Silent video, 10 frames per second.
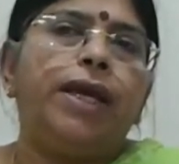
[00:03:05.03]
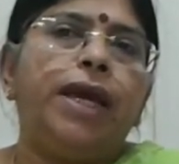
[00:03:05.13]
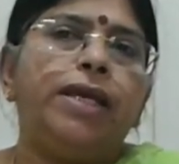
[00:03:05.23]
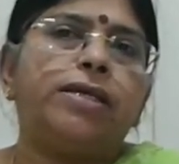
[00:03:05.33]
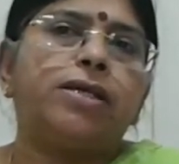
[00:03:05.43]

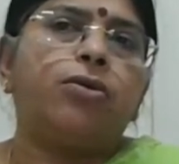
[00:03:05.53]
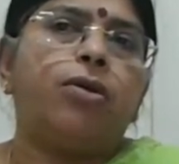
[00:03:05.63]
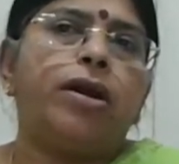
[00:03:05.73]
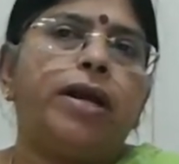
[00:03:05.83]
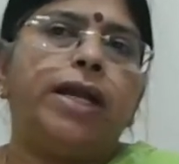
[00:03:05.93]
Each
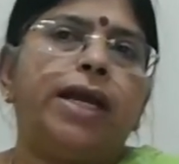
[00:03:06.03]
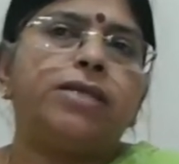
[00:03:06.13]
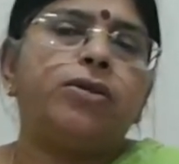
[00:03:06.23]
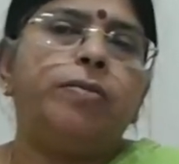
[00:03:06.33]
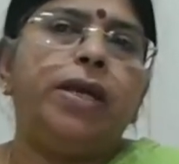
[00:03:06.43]
quadrant
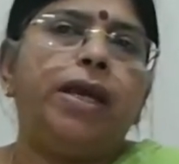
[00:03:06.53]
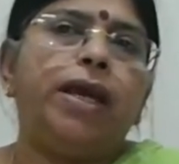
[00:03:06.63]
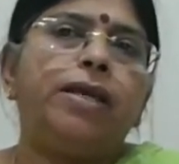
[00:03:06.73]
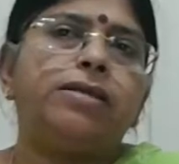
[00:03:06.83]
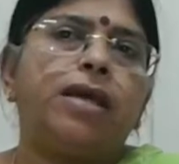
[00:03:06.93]
has to be
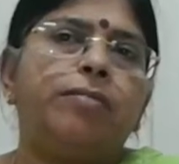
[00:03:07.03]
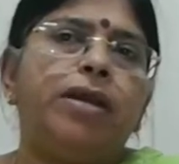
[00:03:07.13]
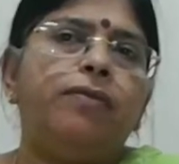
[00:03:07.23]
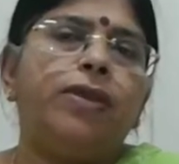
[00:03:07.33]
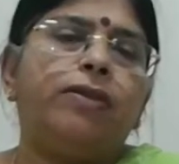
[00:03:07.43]

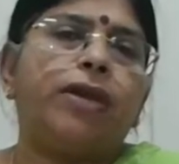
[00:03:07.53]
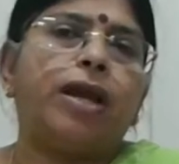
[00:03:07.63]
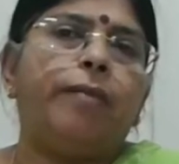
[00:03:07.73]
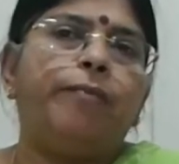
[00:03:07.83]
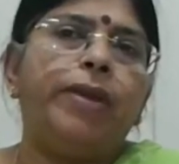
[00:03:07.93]
examined with
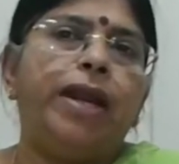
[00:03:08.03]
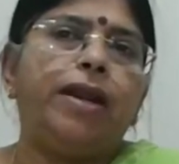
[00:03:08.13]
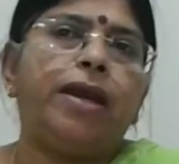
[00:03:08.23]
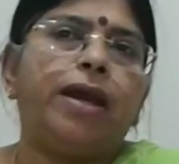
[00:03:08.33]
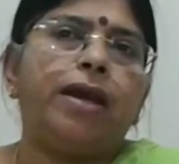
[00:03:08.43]

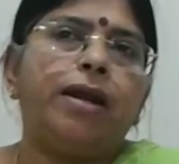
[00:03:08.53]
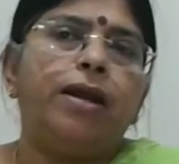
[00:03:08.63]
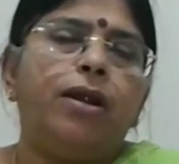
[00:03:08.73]
complete care